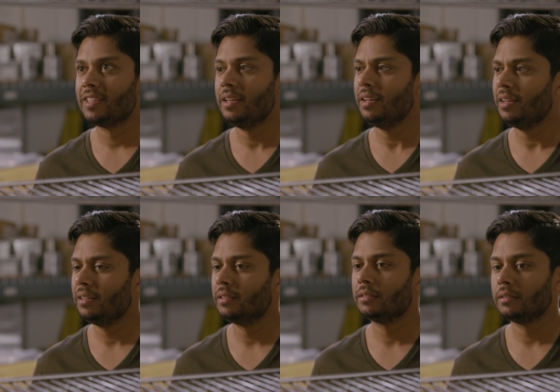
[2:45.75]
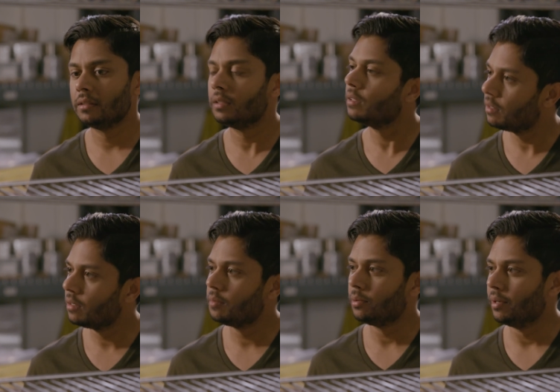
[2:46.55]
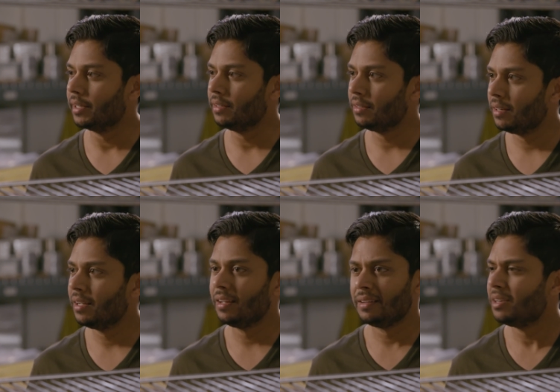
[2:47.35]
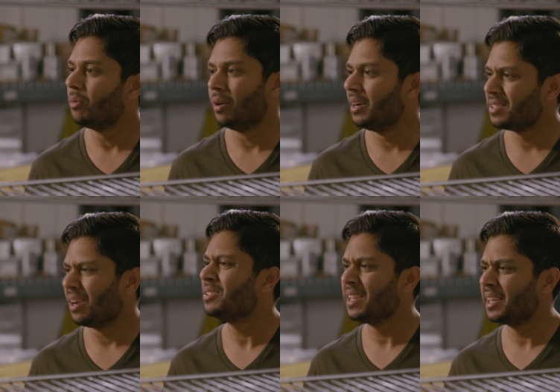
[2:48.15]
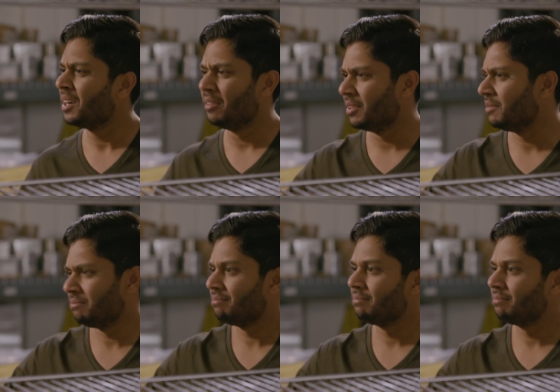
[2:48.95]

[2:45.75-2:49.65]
Yeah, good point. No worries, I'll take care of it.